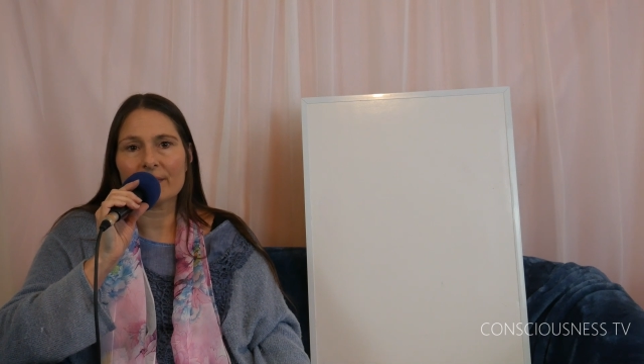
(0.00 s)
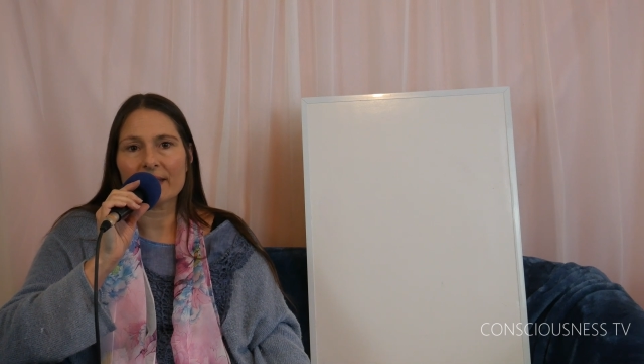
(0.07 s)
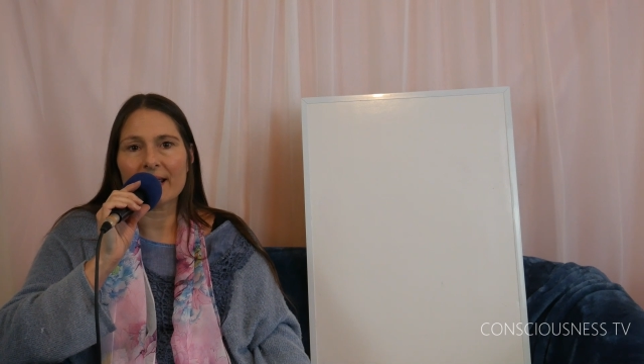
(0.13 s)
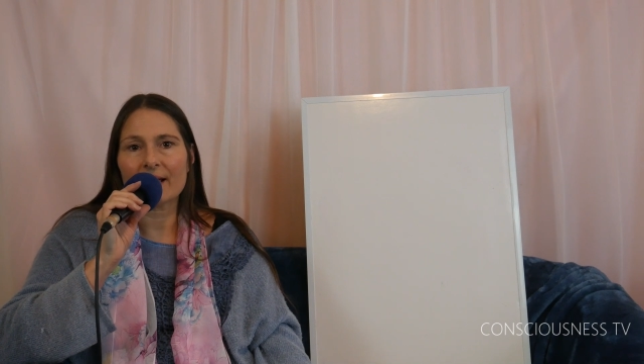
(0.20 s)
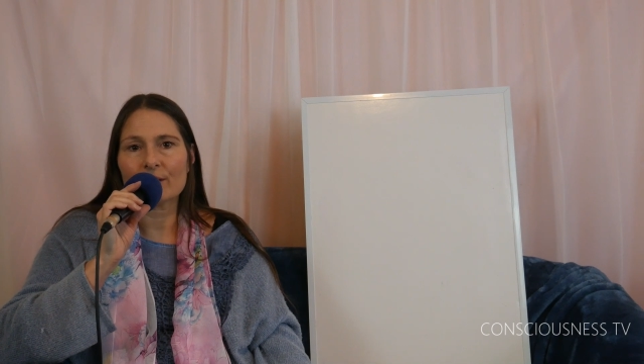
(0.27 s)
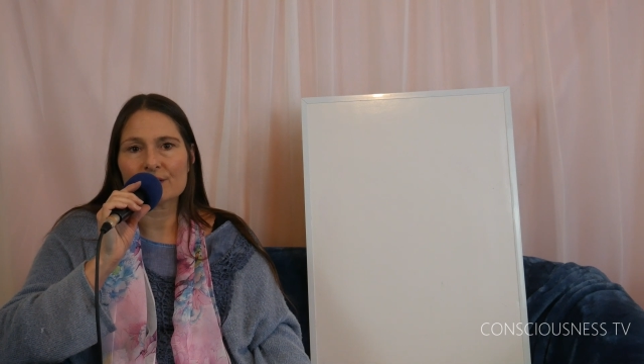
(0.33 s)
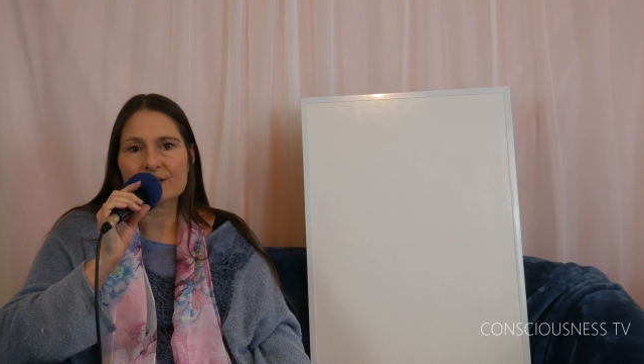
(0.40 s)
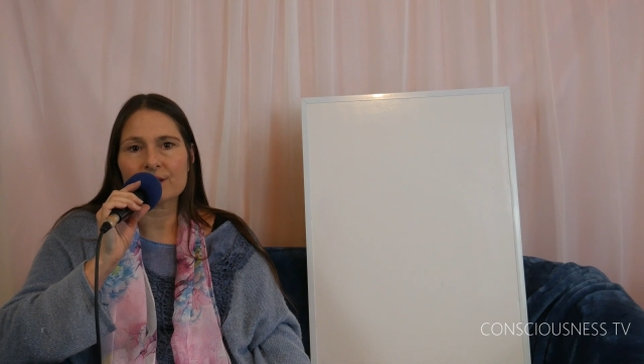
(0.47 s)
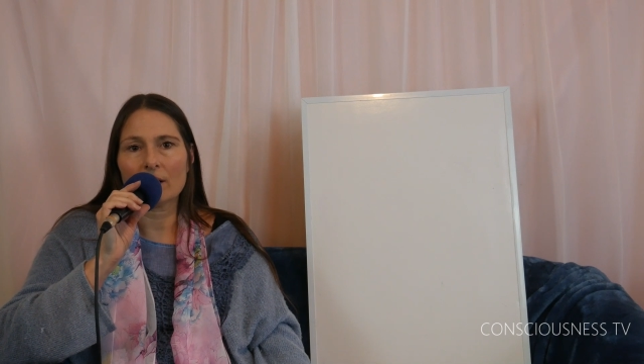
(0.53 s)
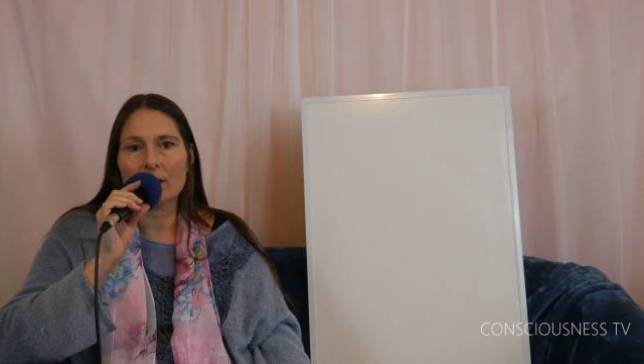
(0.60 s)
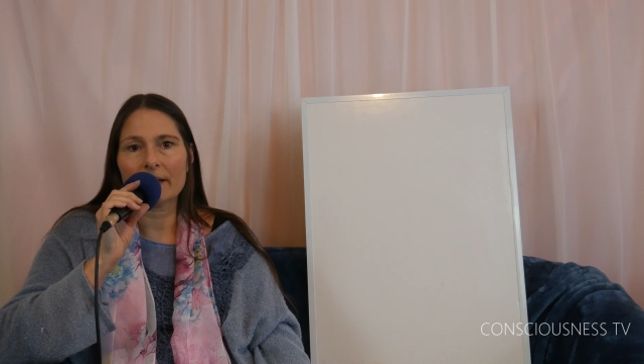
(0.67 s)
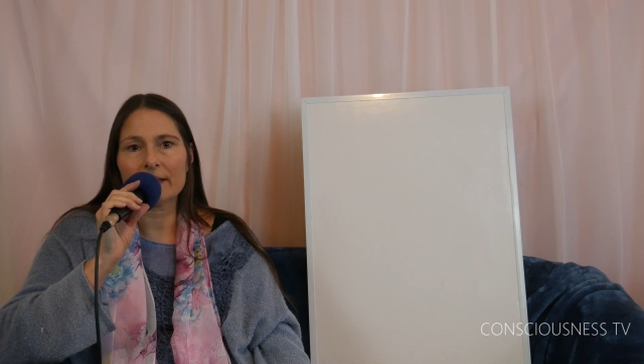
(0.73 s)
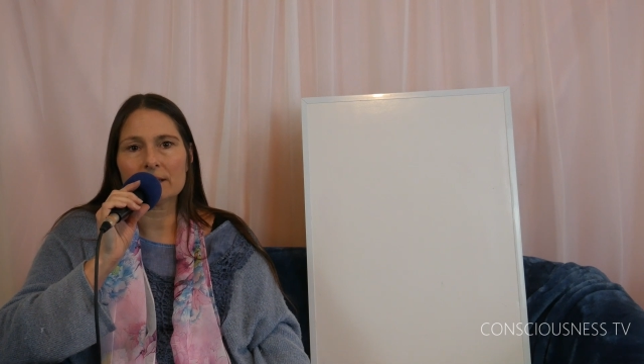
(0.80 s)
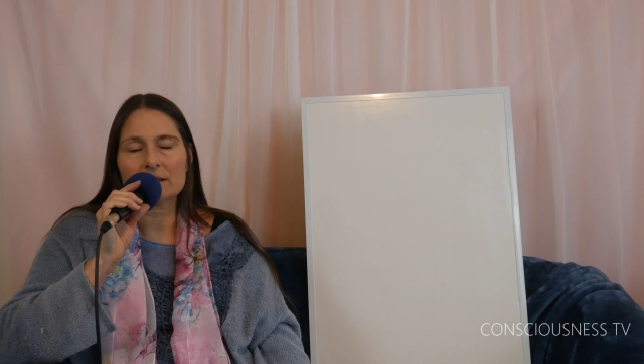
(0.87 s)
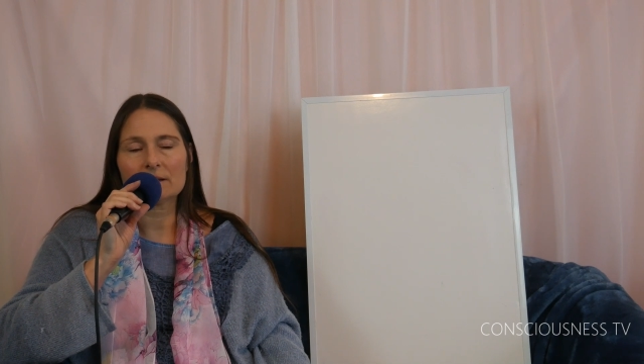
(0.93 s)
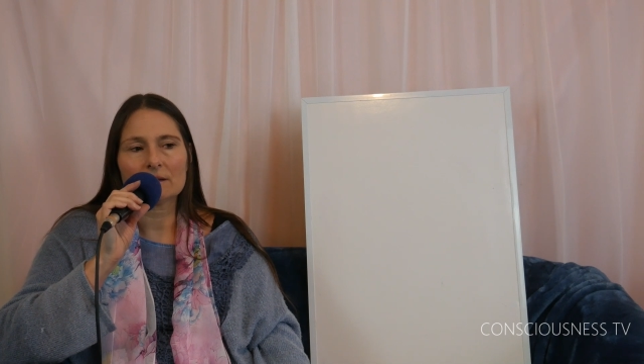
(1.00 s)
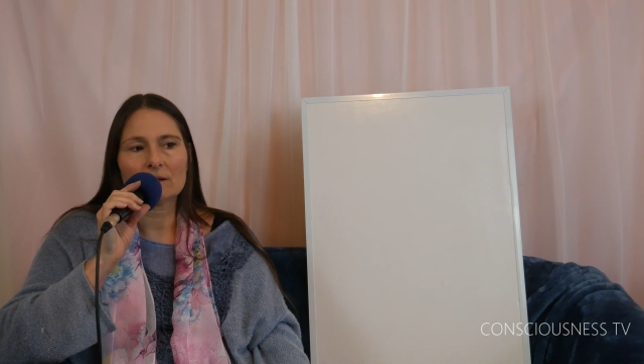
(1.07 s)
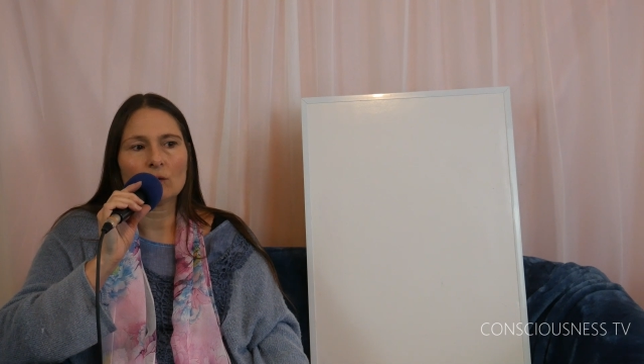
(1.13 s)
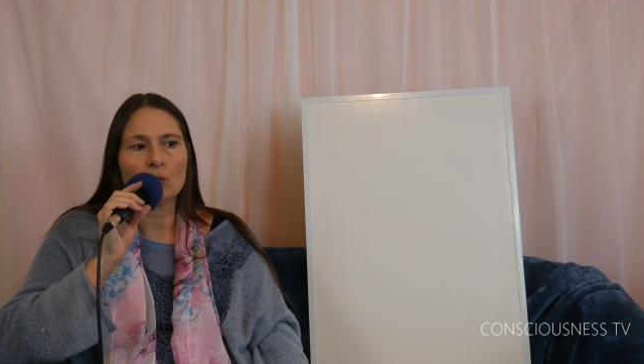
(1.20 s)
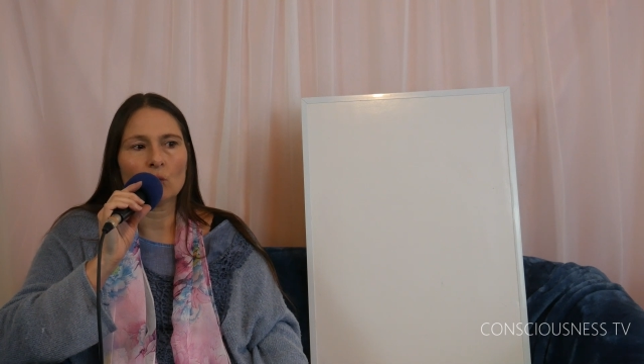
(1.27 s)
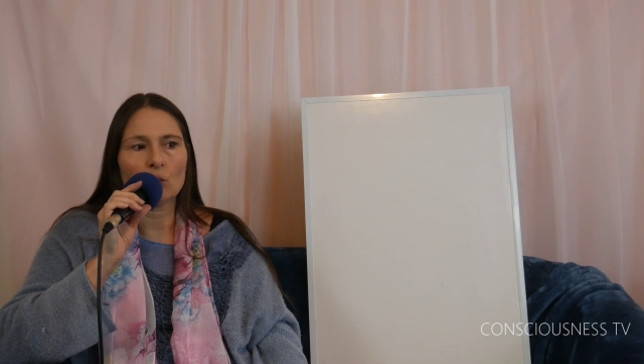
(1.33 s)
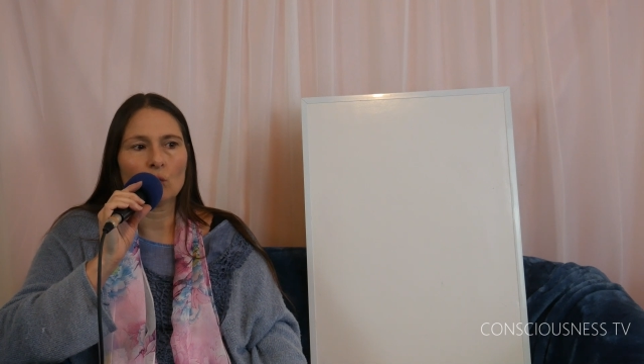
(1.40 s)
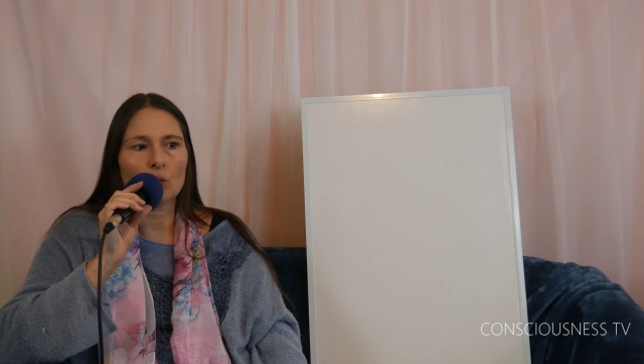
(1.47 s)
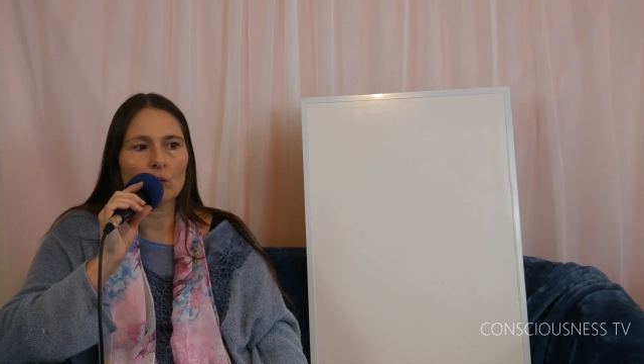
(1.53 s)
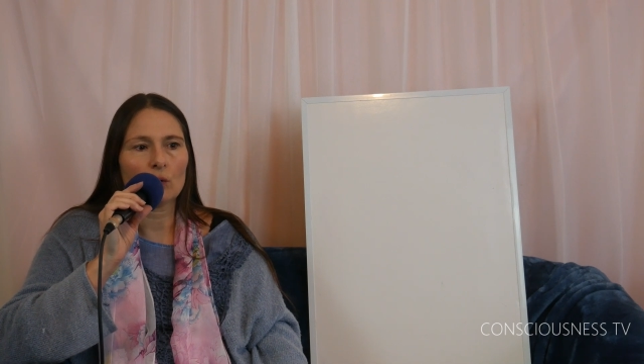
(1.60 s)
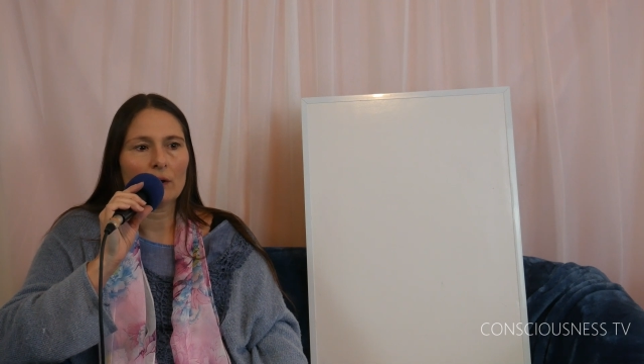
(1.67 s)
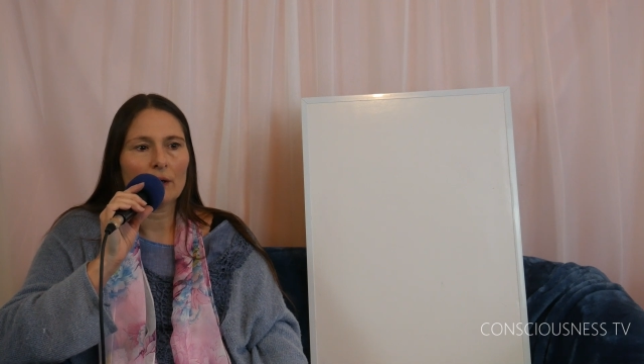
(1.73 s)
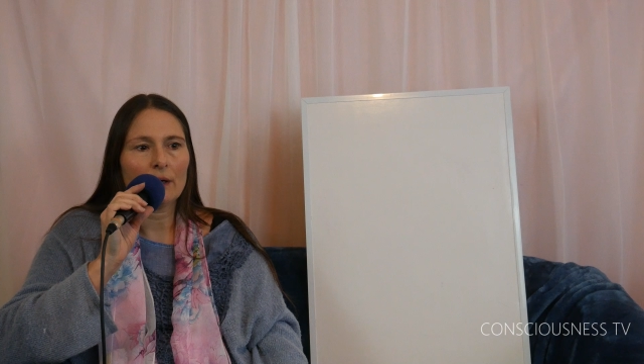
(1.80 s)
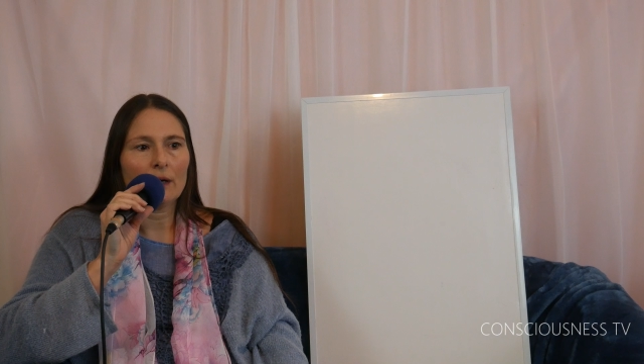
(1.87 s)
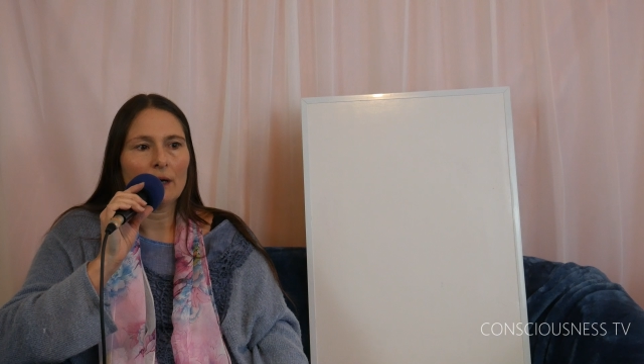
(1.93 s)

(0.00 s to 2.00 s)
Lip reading: the outside or